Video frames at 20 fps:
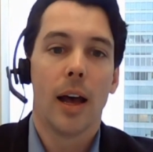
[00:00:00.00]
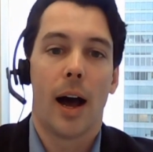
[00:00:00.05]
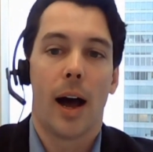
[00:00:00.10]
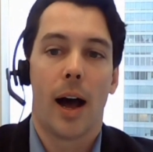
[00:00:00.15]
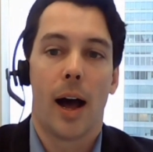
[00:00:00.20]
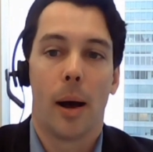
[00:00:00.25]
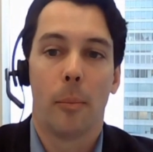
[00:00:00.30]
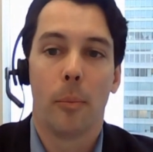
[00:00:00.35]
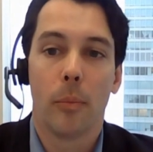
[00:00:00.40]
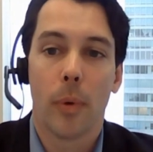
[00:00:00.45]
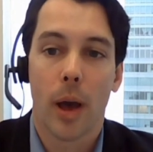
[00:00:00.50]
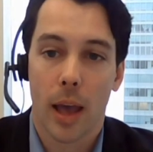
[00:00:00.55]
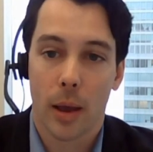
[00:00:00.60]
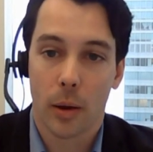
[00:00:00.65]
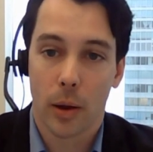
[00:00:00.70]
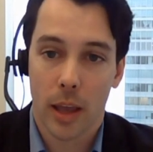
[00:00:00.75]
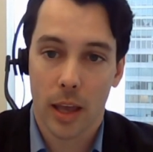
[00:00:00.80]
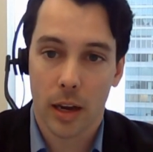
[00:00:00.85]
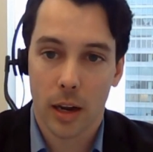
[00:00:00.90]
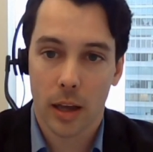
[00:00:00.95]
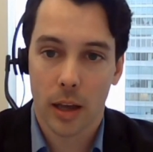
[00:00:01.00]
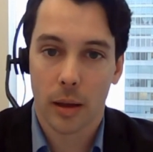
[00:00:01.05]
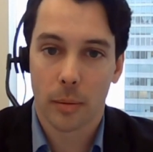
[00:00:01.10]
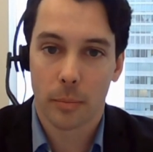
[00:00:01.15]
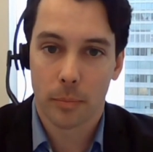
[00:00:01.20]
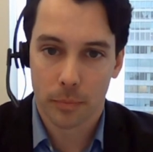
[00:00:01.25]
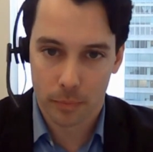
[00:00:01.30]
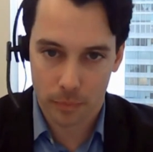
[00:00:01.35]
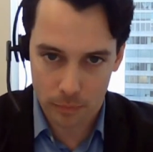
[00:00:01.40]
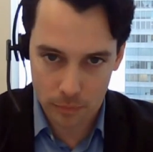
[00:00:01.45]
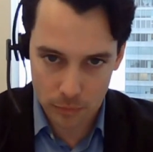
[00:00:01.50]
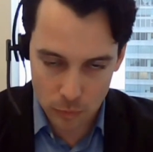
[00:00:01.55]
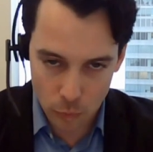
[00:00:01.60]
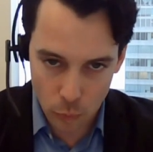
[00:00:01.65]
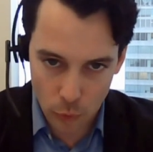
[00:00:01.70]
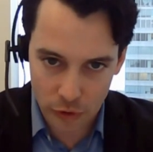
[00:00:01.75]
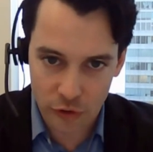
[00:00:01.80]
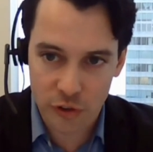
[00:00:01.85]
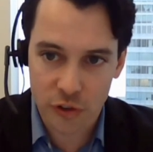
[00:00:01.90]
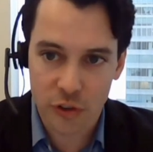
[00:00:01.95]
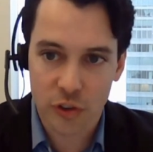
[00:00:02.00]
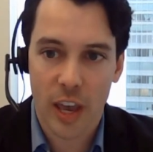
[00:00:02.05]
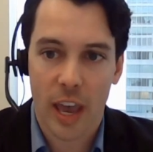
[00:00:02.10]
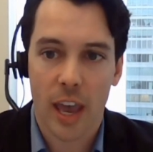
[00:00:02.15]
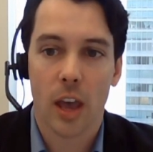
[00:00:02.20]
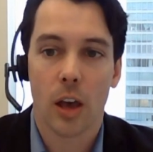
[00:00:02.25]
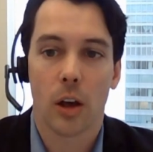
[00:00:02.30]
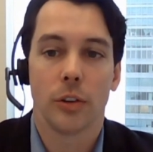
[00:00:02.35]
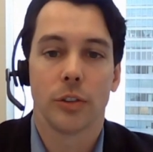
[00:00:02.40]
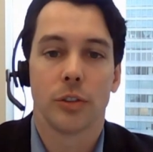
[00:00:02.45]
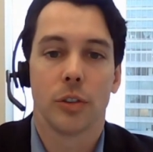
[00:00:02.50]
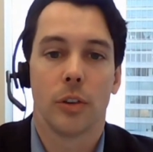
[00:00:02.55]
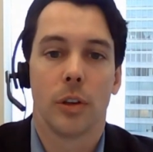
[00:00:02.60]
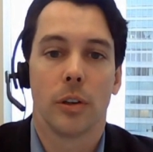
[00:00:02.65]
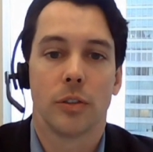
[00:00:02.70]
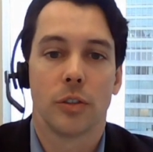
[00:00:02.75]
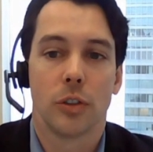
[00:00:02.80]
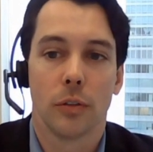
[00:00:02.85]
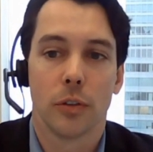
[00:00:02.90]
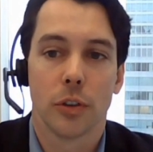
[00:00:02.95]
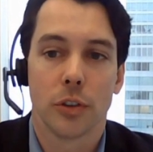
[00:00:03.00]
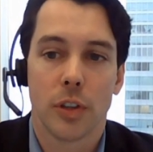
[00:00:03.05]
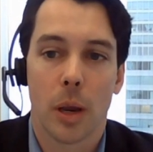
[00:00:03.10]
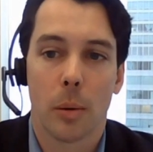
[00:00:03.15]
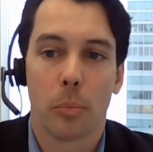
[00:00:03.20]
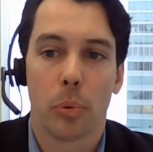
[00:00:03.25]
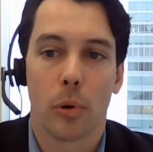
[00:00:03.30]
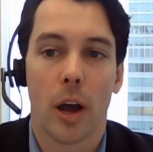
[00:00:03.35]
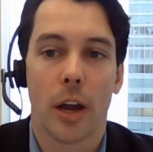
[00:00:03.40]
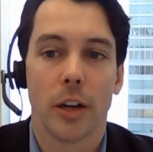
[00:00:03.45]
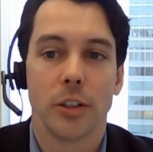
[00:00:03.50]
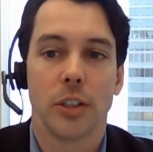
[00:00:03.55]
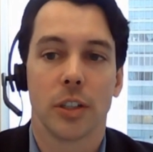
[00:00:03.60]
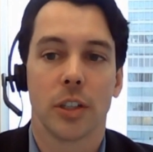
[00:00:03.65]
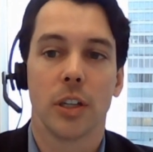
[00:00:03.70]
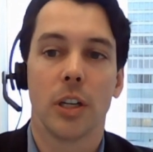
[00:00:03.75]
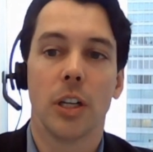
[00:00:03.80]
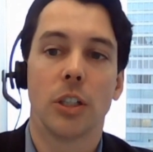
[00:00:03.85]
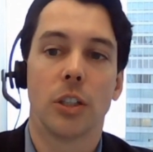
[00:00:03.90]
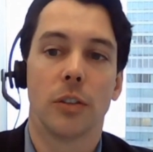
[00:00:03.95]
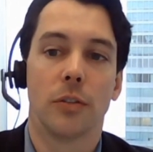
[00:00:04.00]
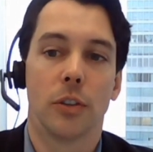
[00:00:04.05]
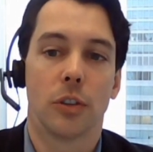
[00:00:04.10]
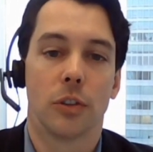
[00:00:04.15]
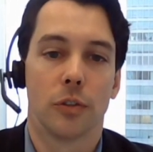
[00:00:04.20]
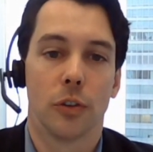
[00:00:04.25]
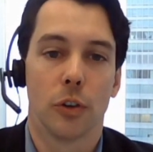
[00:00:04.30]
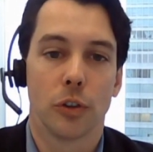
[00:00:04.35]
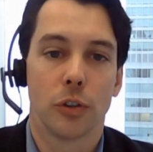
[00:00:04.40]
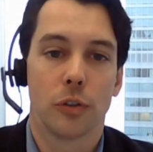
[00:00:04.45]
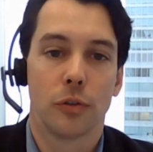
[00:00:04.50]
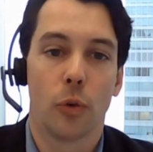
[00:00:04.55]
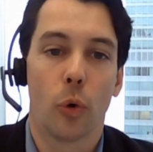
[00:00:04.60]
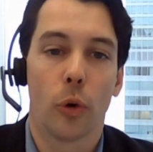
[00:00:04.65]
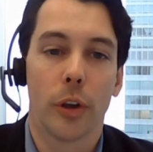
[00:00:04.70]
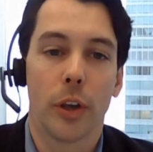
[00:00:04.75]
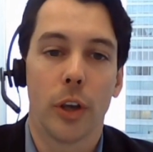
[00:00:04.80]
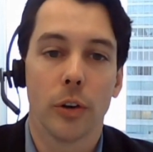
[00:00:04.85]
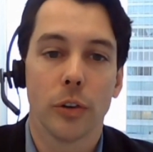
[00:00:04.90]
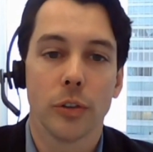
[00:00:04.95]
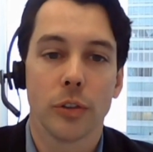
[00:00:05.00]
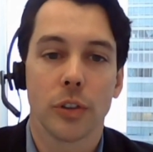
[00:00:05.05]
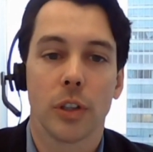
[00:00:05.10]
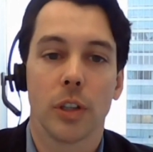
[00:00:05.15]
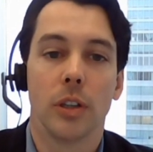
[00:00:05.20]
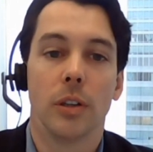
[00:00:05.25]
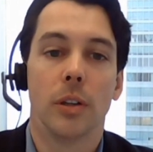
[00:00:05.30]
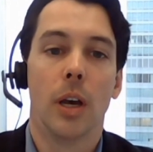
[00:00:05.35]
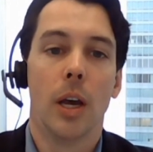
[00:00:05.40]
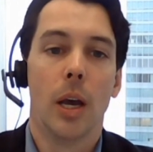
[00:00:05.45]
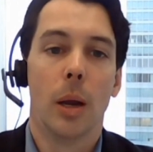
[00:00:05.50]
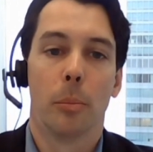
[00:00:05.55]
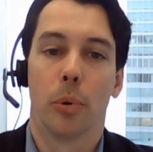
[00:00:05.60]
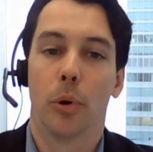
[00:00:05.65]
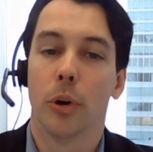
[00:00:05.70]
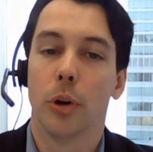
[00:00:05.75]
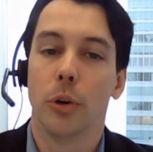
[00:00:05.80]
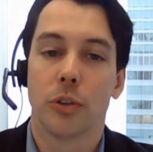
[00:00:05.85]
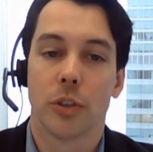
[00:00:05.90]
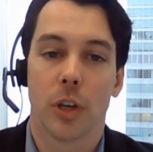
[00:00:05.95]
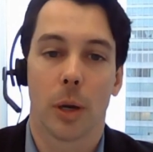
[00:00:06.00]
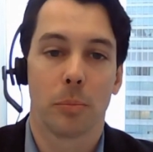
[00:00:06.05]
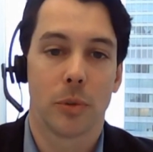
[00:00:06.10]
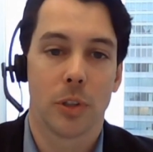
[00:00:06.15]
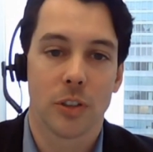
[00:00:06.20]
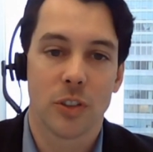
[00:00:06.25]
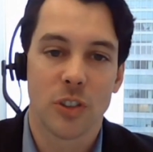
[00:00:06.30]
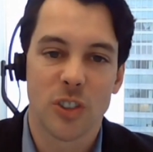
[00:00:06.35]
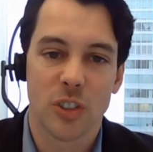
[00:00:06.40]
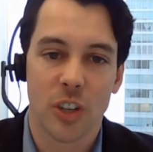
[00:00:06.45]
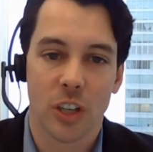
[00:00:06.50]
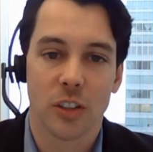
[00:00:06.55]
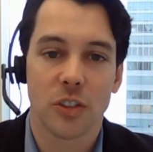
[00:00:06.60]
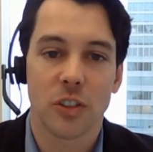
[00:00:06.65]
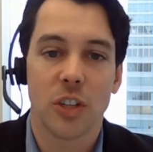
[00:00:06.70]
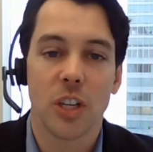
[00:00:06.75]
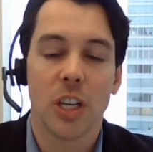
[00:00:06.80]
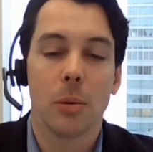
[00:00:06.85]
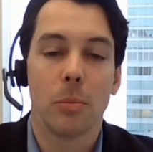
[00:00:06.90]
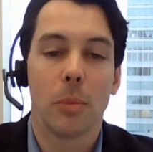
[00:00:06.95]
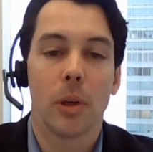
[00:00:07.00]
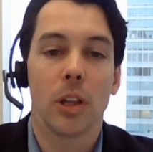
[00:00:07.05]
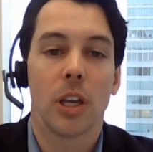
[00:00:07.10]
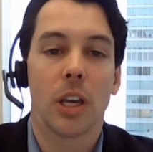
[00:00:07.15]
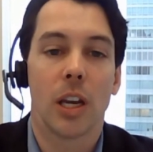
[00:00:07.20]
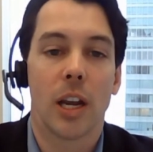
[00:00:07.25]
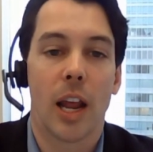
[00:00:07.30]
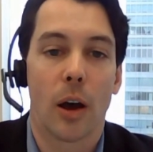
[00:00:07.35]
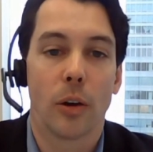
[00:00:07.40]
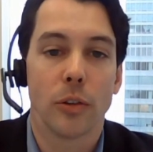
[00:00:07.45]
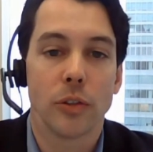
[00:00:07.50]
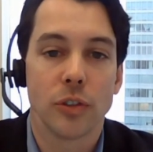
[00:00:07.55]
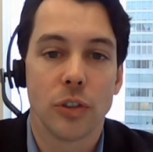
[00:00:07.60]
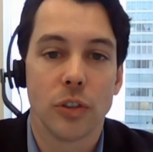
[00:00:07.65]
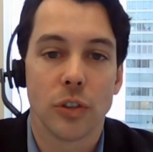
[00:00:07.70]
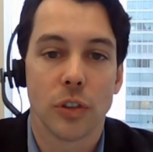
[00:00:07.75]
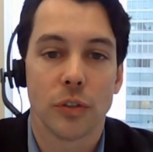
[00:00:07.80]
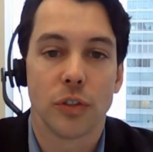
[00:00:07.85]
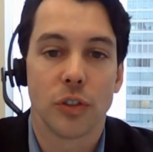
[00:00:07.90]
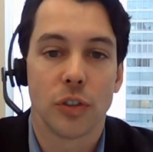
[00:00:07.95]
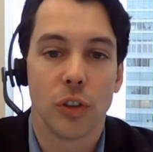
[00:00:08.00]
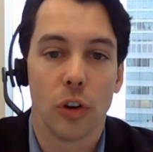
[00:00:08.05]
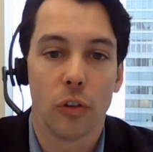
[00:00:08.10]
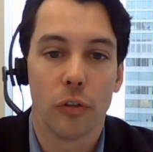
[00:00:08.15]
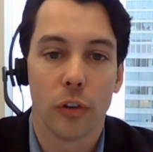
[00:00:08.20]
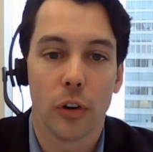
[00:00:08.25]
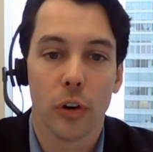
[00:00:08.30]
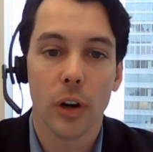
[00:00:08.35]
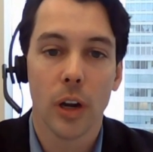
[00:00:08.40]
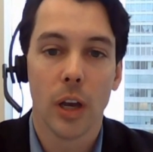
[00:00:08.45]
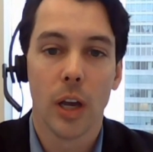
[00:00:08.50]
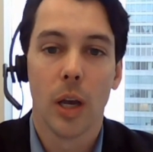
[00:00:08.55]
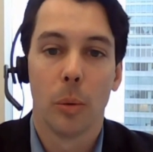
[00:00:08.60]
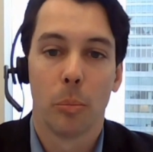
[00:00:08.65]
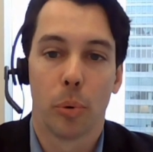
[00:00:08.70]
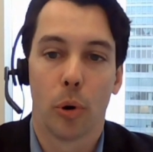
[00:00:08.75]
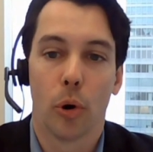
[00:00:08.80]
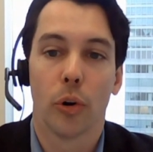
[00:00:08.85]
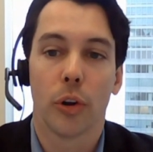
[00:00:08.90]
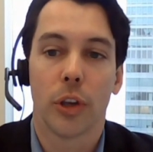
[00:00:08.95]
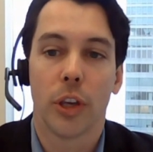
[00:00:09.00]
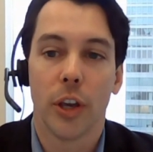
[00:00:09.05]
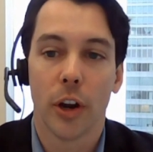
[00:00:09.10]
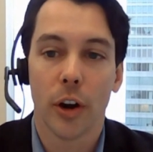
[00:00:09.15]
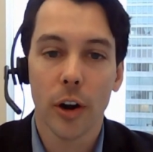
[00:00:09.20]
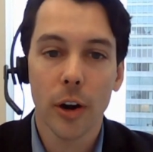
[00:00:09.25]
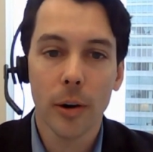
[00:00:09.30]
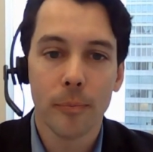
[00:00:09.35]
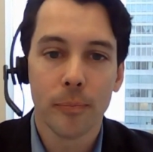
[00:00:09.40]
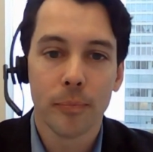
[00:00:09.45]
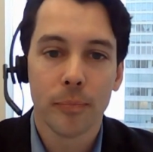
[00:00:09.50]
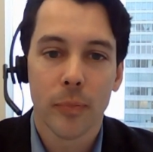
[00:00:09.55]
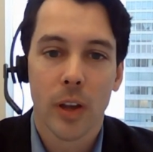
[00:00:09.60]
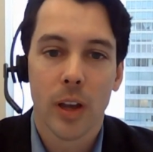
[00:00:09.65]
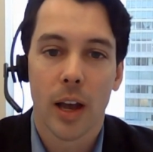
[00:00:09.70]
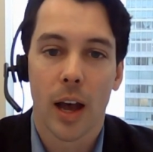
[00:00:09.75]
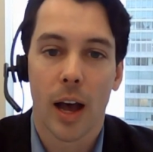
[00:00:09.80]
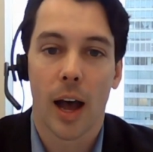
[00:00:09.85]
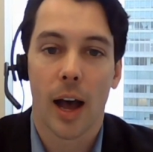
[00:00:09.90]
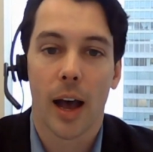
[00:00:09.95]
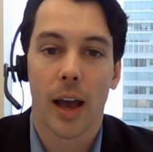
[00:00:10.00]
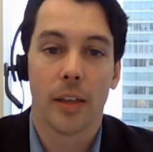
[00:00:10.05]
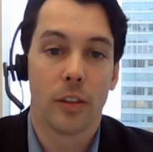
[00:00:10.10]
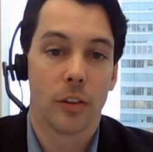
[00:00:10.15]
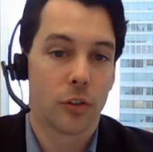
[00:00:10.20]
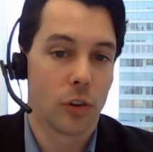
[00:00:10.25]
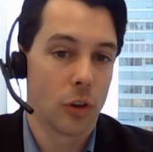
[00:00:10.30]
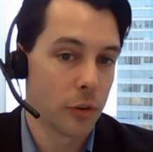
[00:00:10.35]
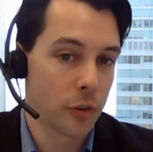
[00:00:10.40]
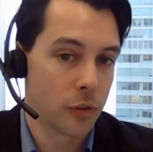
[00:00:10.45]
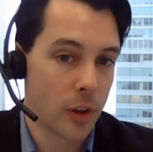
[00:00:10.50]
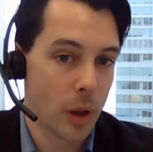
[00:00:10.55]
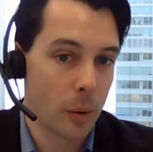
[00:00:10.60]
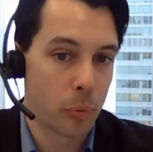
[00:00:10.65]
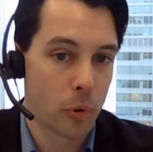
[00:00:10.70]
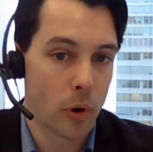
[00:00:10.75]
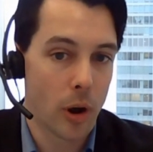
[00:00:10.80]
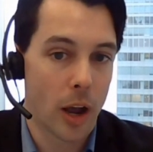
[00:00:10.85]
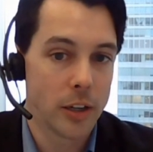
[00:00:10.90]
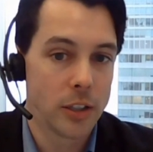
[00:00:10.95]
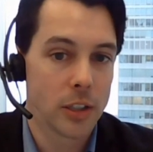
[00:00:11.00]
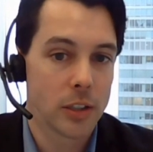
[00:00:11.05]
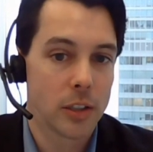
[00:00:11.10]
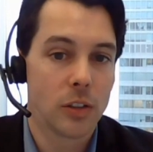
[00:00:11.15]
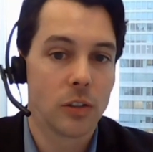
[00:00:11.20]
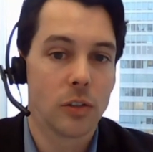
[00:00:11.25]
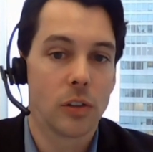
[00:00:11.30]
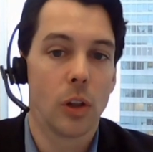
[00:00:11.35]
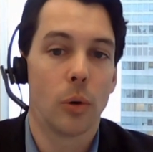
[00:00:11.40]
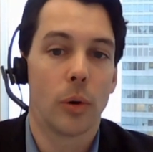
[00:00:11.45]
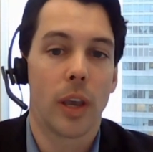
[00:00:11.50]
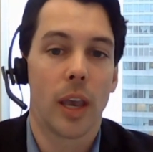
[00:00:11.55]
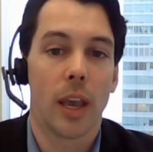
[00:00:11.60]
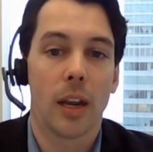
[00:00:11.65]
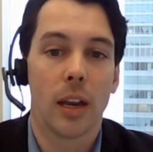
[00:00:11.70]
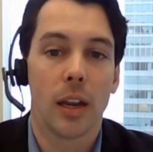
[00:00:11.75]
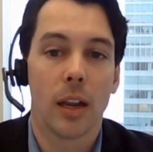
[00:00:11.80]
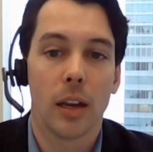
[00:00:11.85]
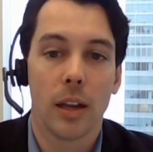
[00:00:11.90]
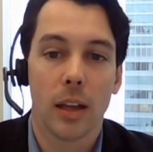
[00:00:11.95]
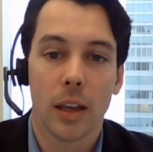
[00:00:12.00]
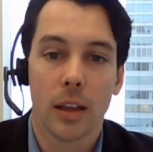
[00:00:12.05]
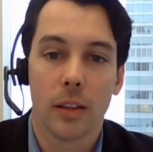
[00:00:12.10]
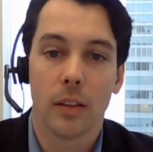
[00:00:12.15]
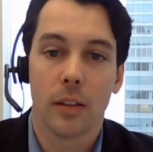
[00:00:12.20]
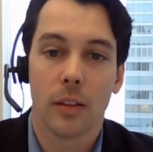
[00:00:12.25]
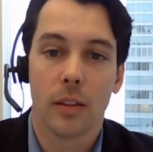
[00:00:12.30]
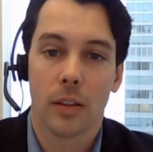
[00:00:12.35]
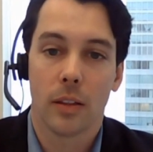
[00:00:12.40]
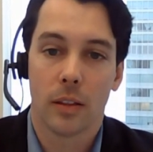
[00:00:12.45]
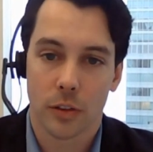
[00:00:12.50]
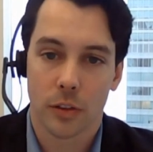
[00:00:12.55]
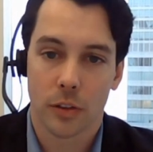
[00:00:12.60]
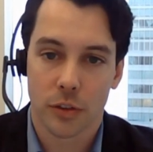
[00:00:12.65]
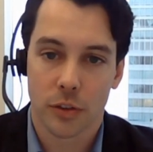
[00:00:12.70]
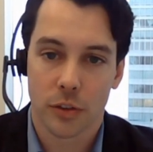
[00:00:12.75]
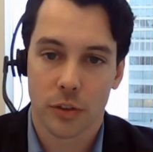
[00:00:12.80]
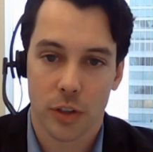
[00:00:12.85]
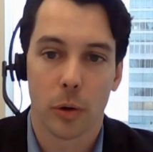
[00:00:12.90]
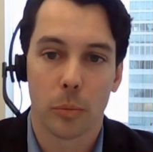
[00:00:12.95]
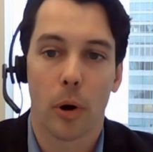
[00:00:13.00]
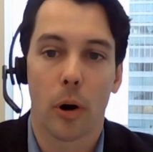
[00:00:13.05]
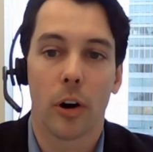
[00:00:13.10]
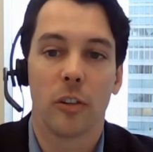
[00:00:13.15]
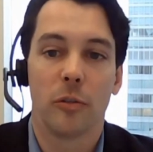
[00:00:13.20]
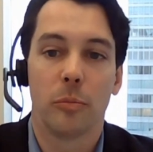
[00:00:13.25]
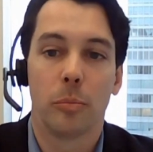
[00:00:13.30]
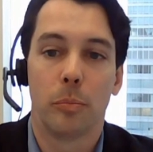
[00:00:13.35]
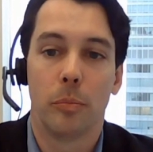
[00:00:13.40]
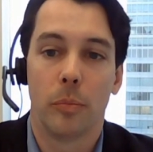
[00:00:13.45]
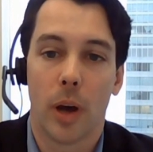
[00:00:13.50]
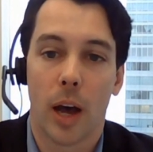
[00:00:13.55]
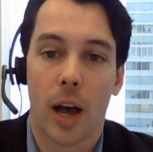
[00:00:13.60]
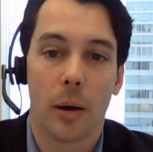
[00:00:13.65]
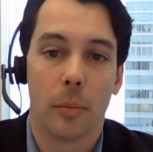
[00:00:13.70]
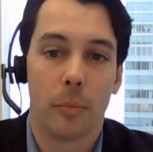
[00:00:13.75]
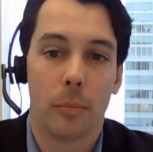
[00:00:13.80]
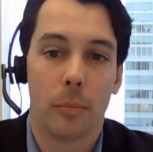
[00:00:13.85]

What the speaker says: um, in a with scale. So the silver sand project in each of its first 4 years can produce up to 16 million ounces of silver per year. And the Silver Sand project is located in the southern part of